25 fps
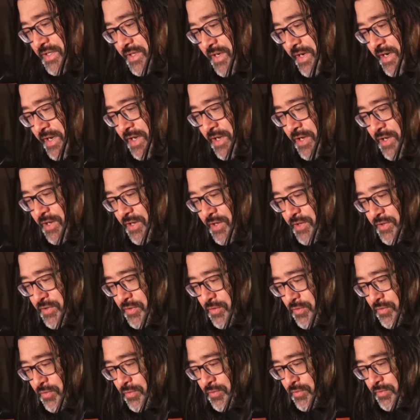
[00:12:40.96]
I heard
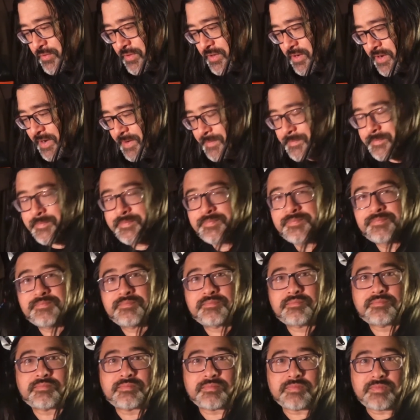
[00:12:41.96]
all night
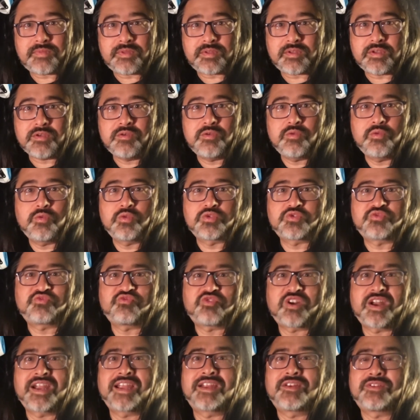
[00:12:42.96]
was
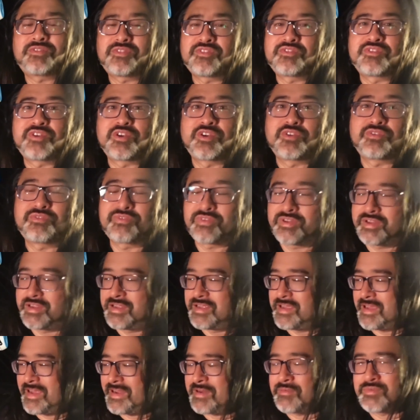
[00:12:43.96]
rain on the roof,
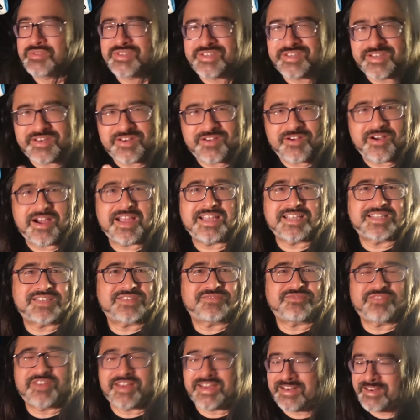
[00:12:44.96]
and it was nice
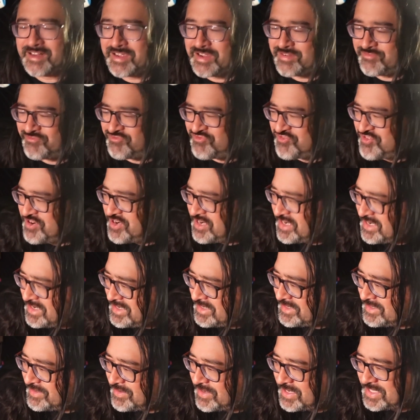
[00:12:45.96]
rain, like
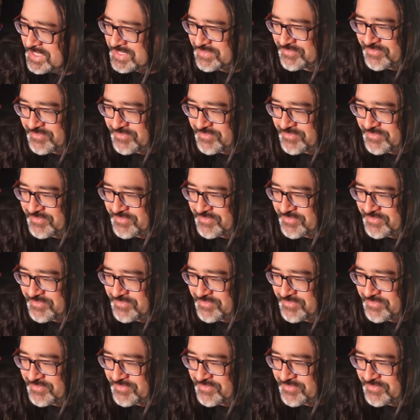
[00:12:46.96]
really nice